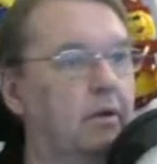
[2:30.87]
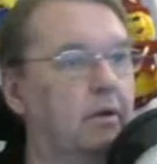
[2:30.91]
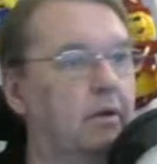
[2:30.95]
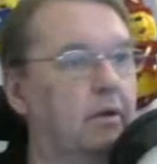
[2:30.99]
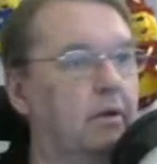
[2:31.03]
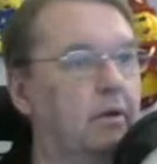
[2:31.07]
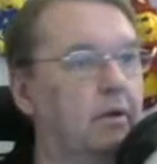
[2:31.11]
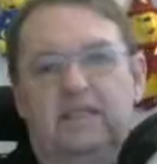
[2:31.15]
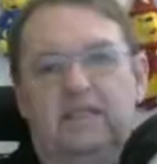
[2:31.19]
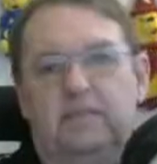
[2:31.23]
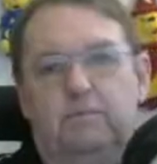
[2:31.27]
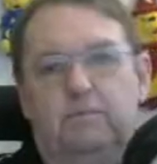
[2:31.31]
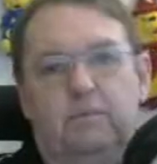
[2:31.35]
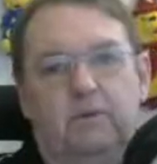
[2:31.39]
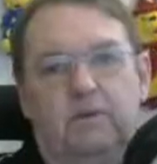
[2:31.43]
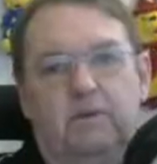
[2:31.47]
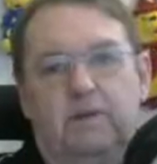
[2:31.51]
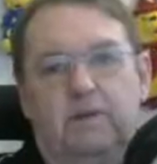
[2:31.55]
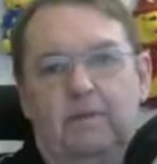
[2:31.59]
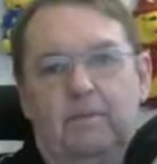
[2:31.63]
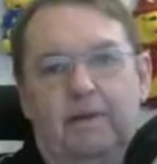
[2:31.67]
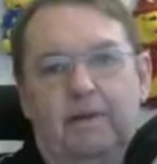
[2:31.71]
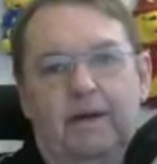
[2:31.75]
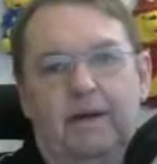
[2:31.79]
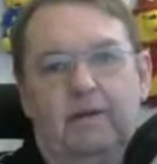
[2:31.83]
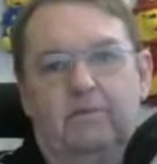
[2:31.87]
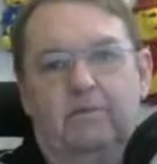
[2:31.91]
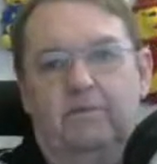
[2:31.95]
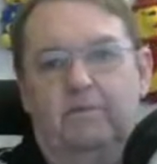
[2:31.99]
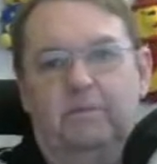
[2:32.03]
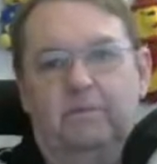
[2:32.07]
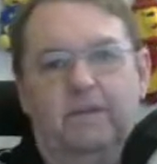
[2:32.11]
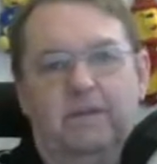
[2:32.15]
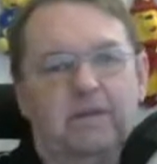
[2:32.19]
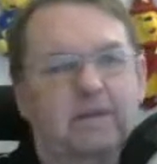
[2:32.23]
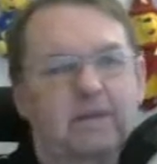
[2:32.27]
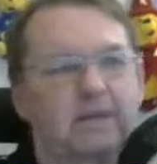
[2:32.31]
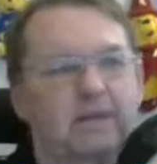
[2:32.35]
Just put them out
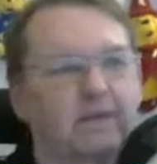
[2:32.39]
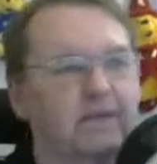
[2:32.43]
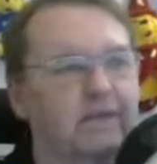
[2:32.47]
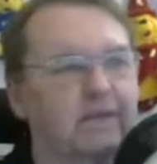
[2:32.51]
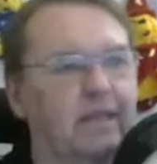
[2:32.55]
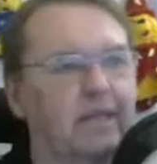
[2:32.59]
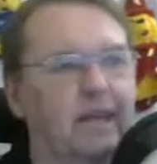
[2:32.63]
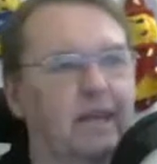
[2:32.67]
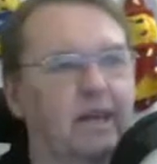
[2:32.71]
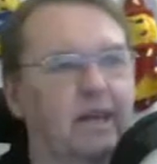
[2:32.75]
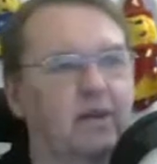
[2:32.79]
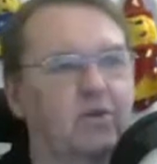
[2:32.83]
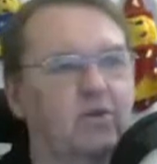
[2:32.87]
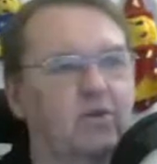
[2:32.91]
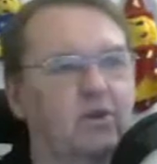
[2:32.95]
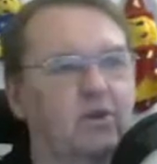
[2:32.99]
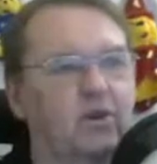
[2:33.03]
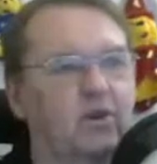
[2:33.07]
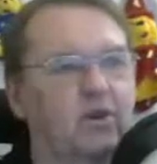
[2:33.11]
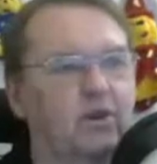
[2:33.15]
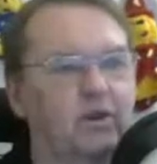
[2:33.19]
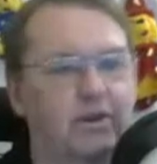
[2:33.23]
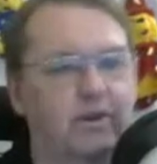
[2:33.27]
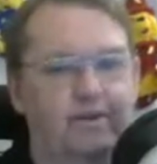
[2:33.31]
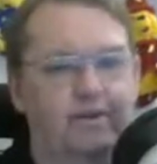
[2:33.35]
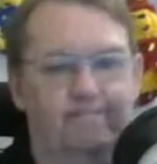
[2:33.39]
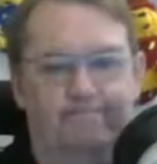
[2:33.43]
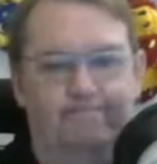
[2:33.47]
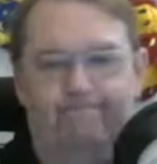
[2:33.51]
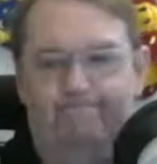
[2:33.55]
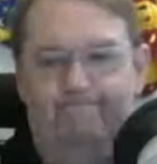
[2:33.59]
because they look good.